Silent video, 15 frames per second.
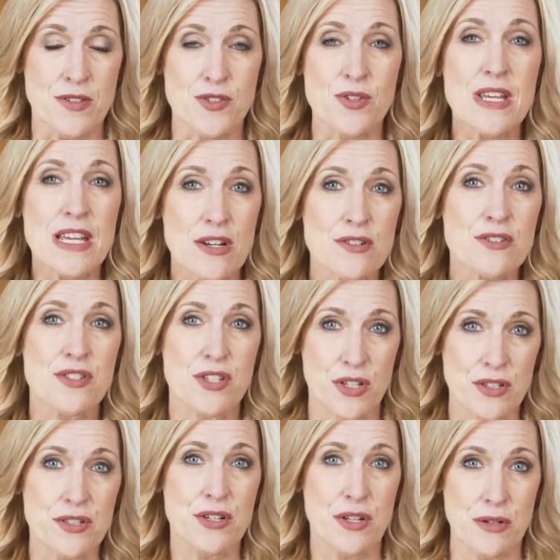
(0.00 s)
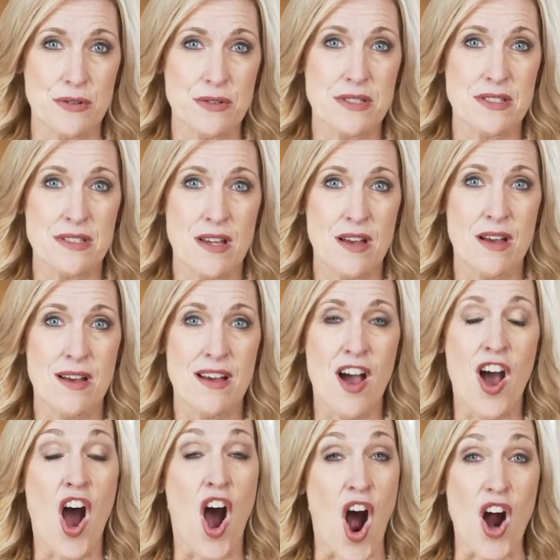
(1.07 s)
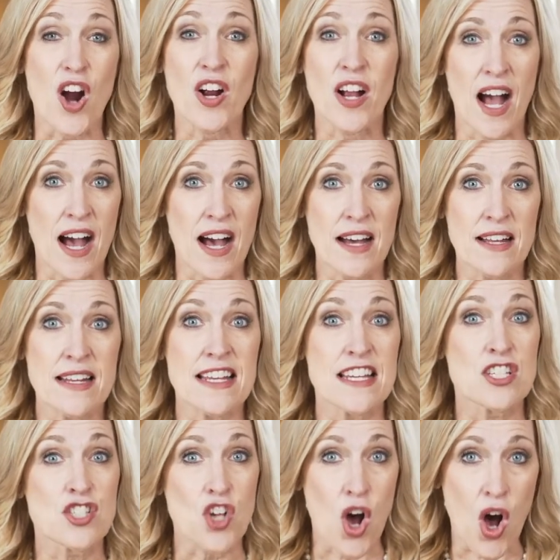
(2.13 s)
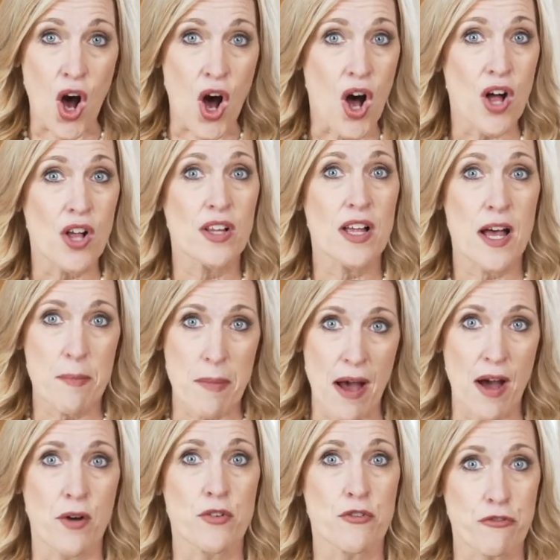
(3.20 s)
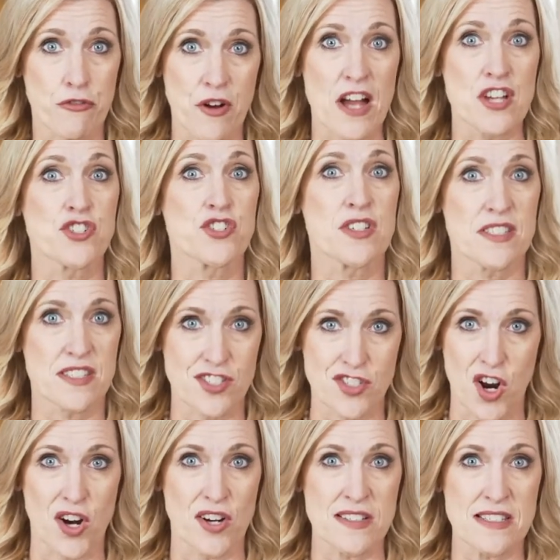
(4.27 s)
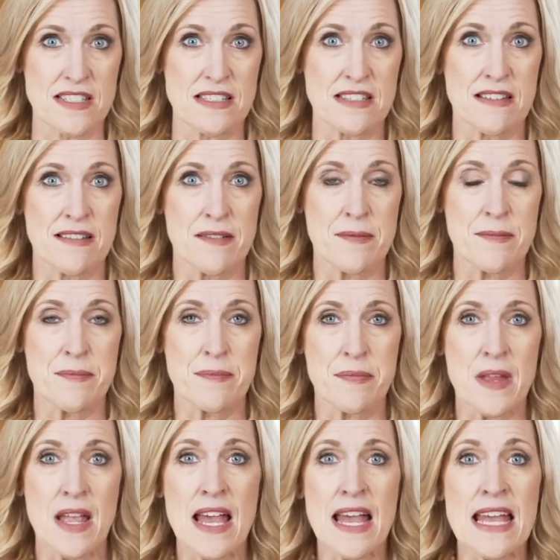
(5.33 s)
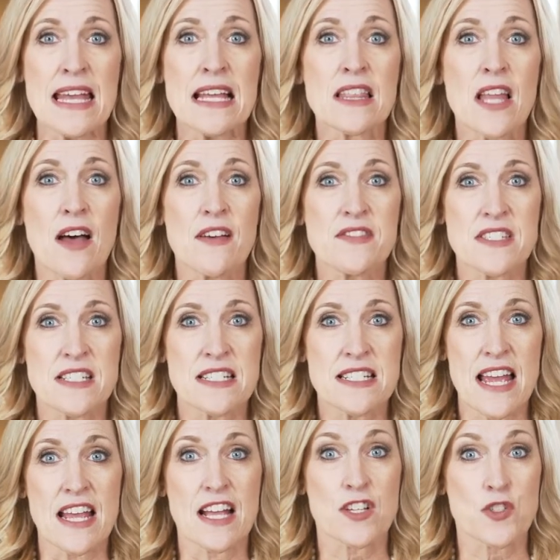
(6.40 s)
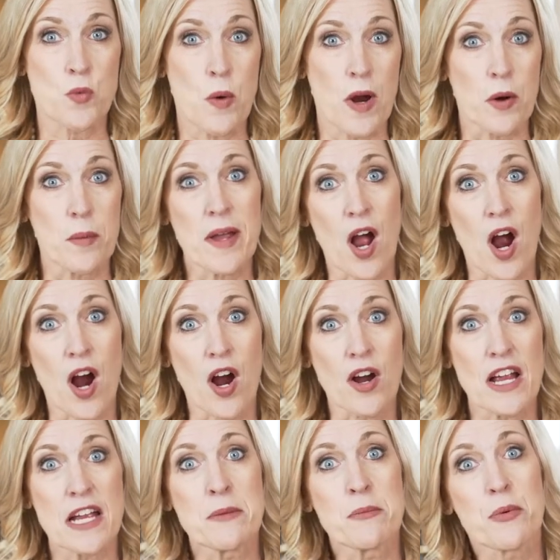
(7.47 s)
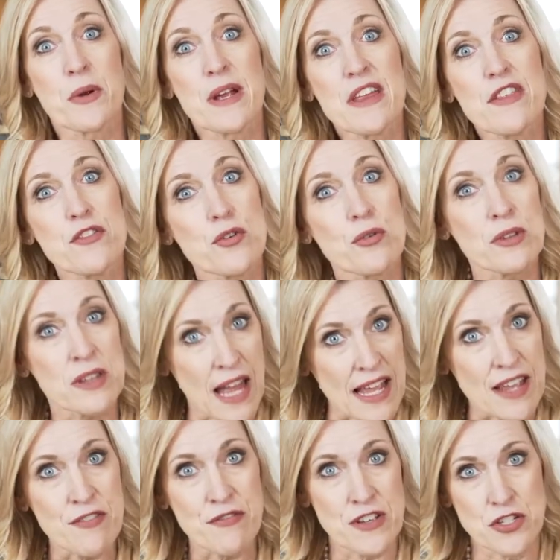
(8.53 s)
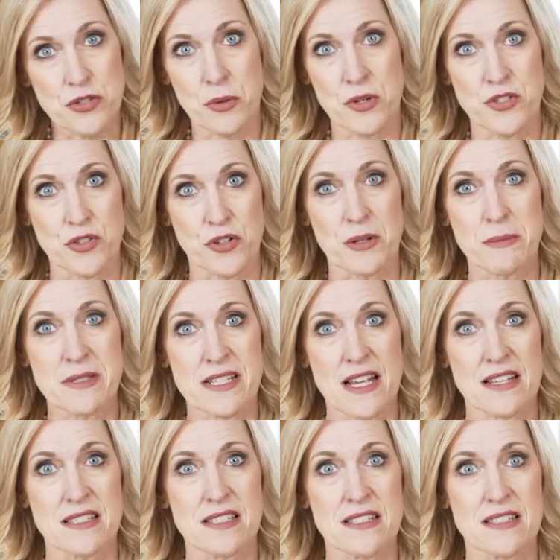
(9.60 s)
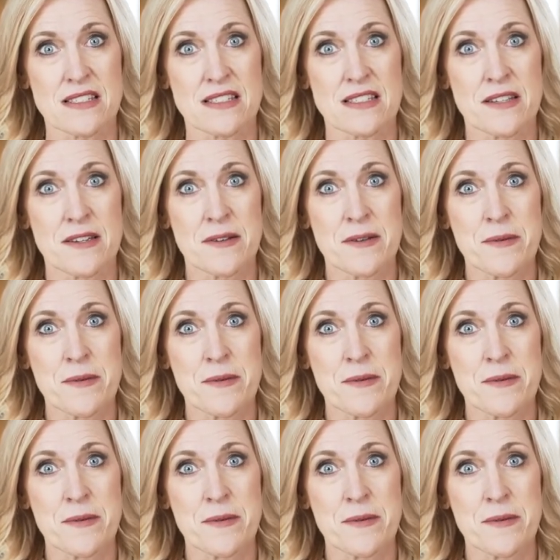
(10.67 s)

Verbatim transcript: So here's the good news. Our God is all about fresh starts. He loves to take us where we are and breathe new life into our circumstances.